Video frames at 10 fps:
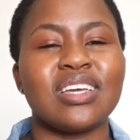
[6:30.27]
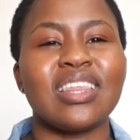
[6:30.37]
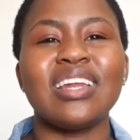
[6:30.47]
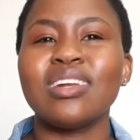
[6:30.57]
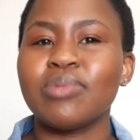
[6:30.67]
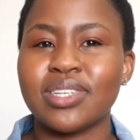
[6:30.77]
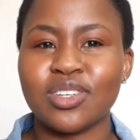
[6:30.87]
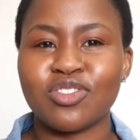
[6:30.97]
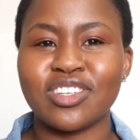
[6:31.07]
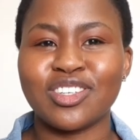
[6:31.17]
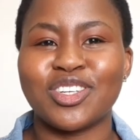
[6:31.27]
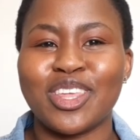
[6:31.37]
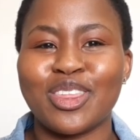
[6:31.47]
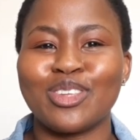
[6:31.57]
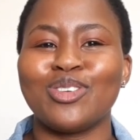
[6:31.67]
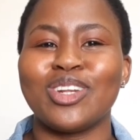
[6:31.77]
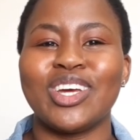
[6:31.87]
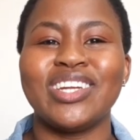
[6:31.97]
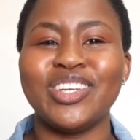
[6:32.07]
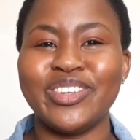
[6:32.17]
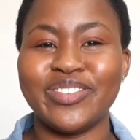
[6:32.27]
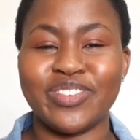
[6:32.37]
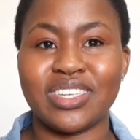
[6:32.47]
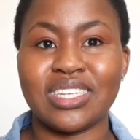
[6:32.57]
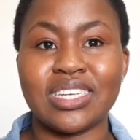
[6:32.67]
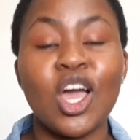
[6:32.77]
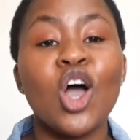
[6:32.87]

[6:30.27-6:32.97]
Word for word: they're a little bit different to the things you learn in university.